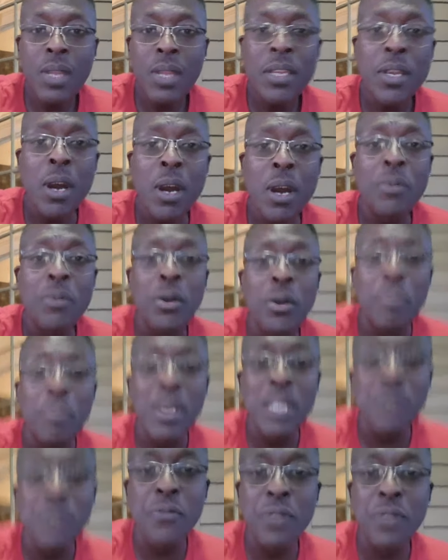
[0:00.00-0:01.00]
Y'all know
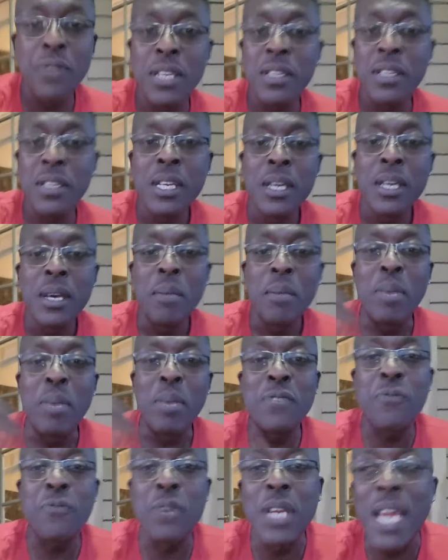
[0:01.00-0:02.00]
best friend.
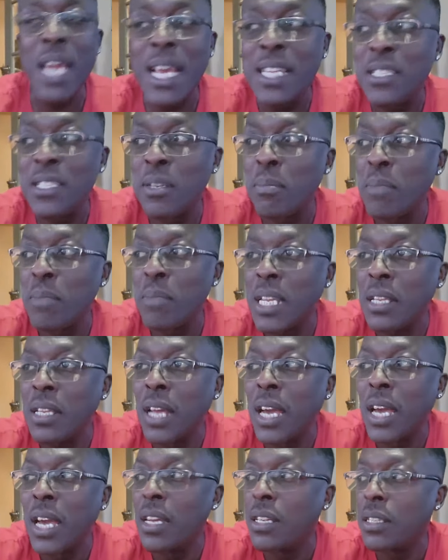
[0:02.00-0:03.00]
Best friend ate some meat
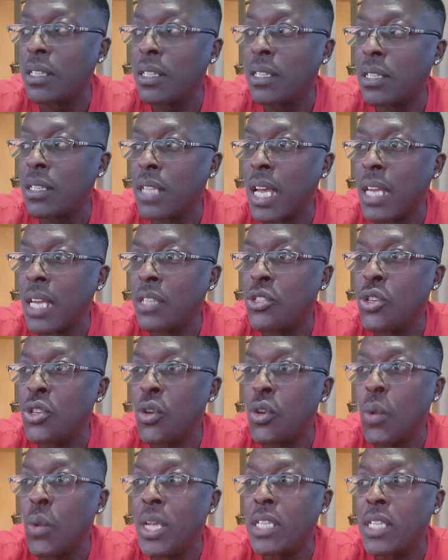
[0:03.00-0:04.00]
like 2
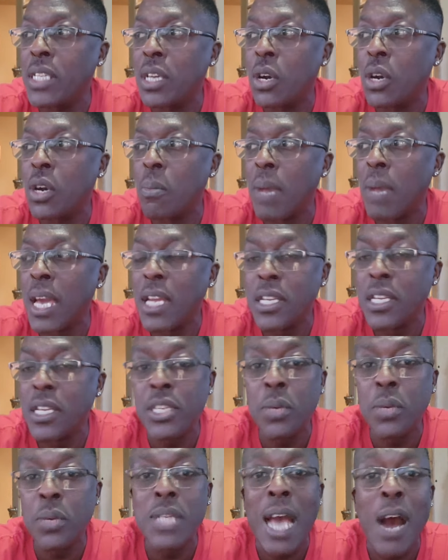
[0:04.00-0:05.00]
weeks ago, man, and she
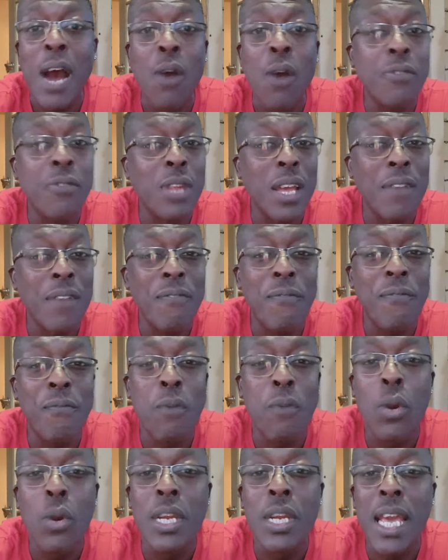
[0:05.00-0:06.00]
was out for like
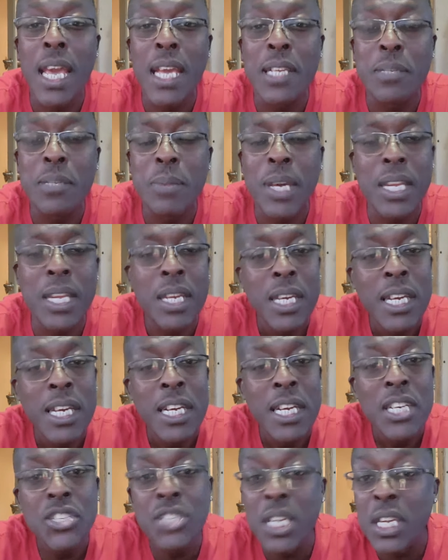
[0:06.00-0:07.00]
4 days, man.
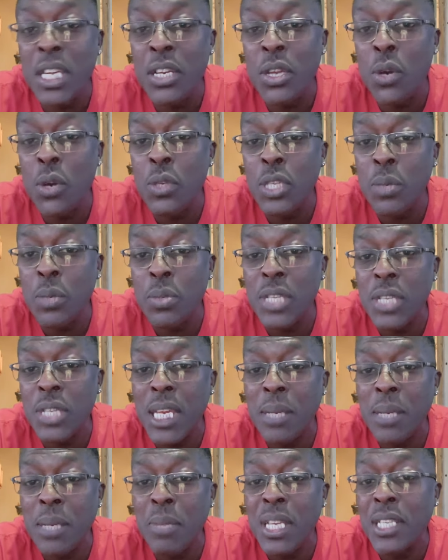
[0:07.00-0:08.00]
She didn't know she was
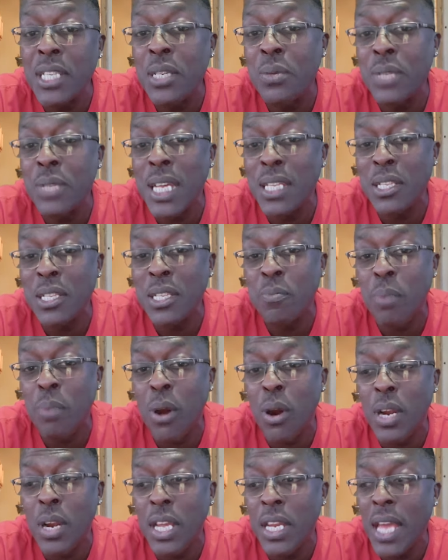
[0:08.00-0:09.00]
eating meat. She was at this
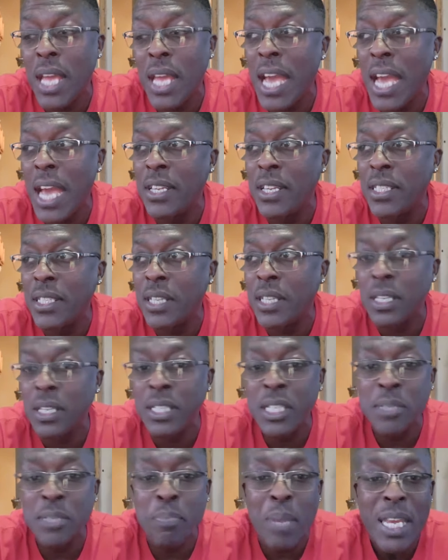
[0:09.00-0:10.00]
party and they had these
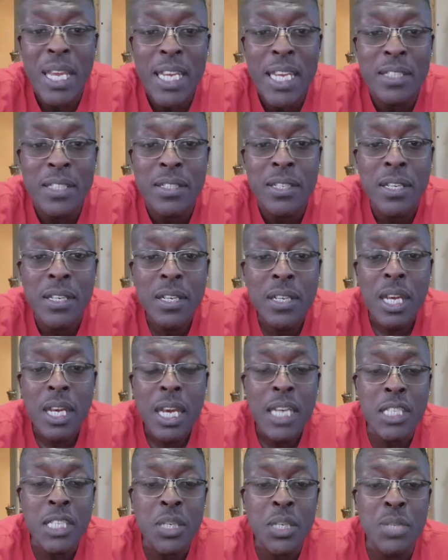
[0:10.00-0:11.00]
beans,
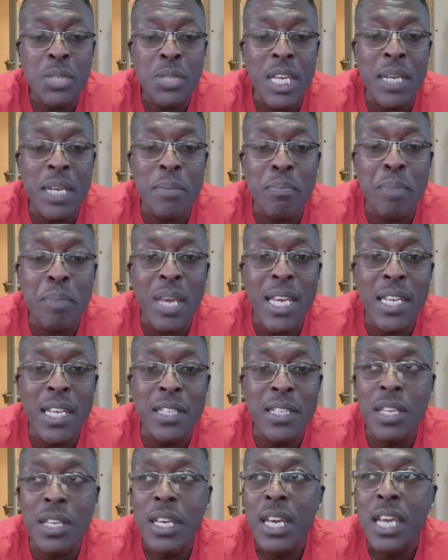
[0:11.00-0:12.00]
and she was eating
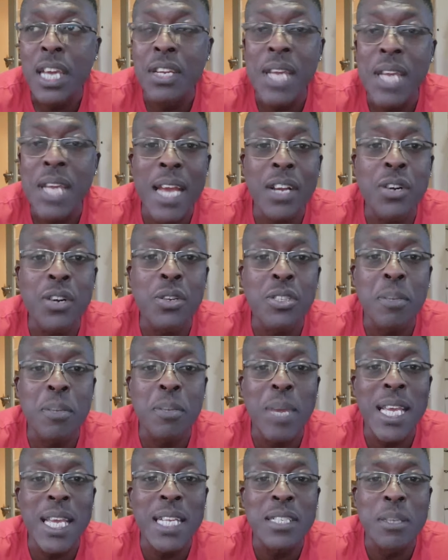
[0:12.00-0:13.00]
beans, and they had cooked the
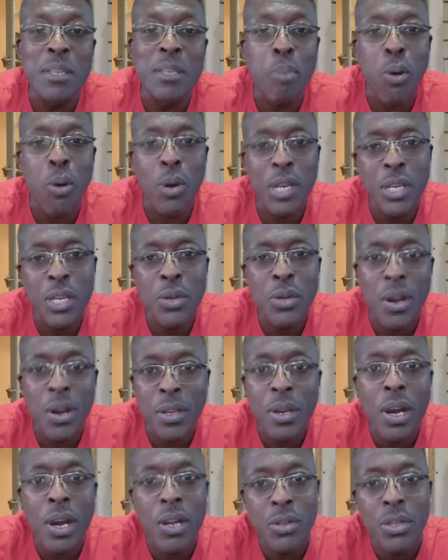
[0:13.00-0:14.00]
beans and pork. You know,
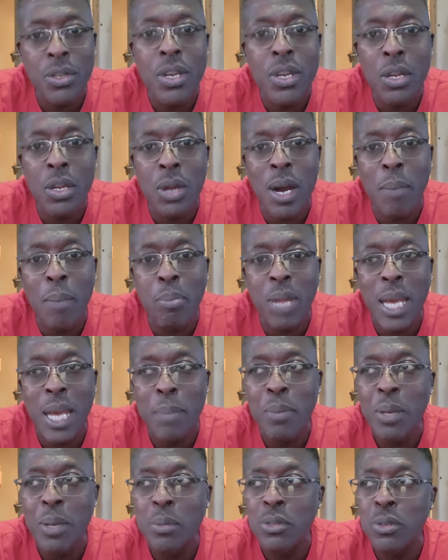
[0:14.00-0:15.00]
y'all know how black
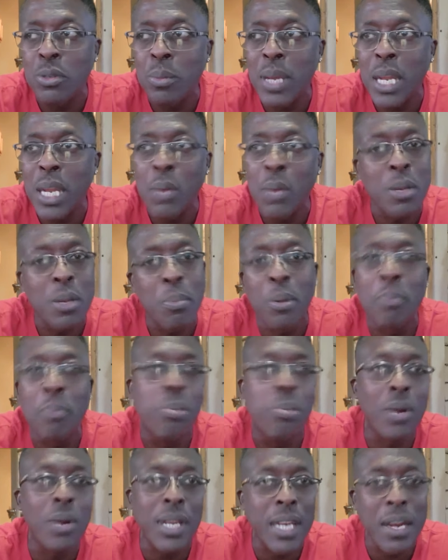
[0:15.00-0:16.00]
people do, man. They want to put
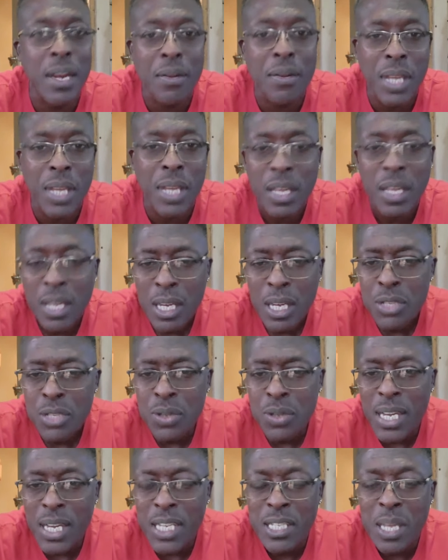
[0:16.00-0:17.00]
pork in everything. So
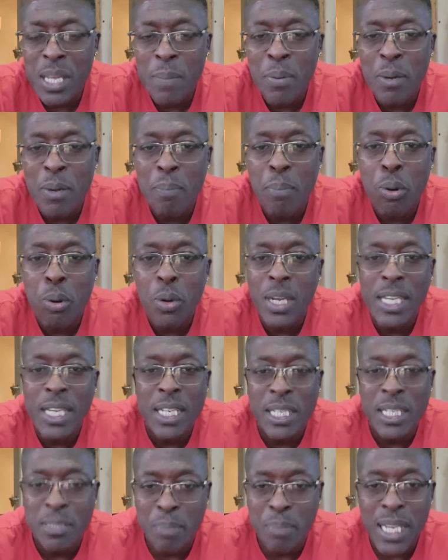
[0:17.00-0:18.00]
I guess they put pork in
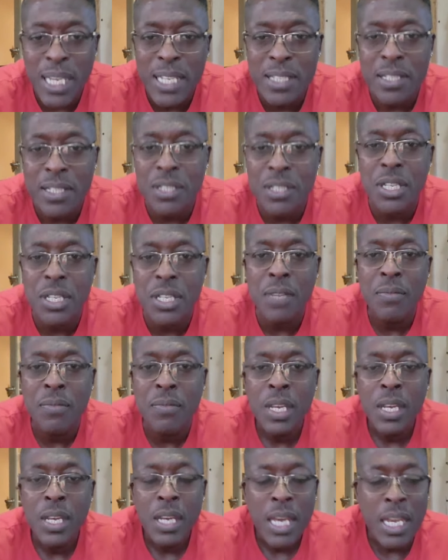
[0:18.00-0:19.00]
these beans and shit.
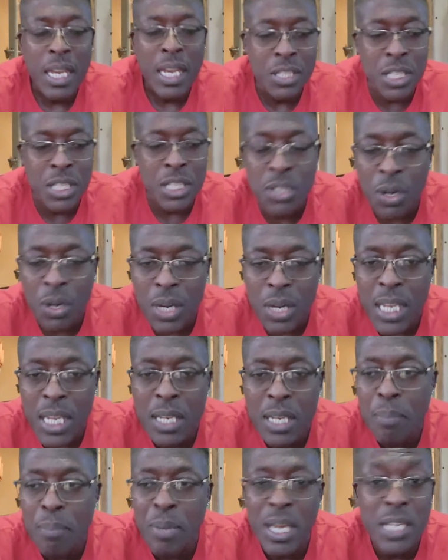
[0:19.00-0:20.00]
And she started eating
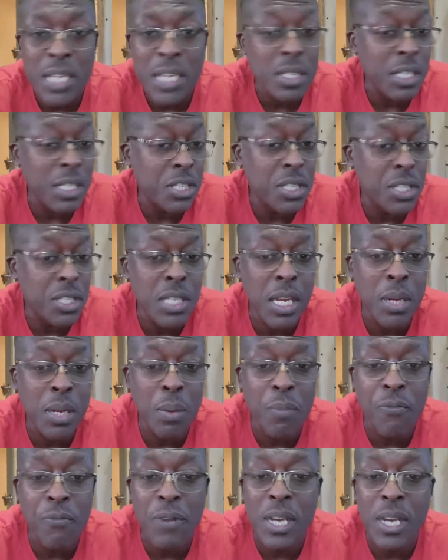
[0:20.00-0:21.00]
the beans, and she said they
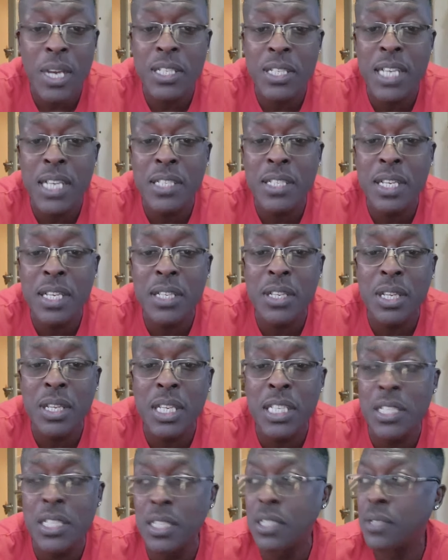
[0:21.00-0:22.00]
were fucking tasty and
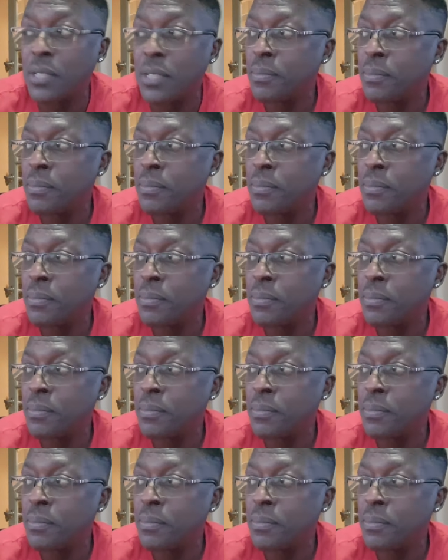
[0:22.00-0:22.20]
delicious.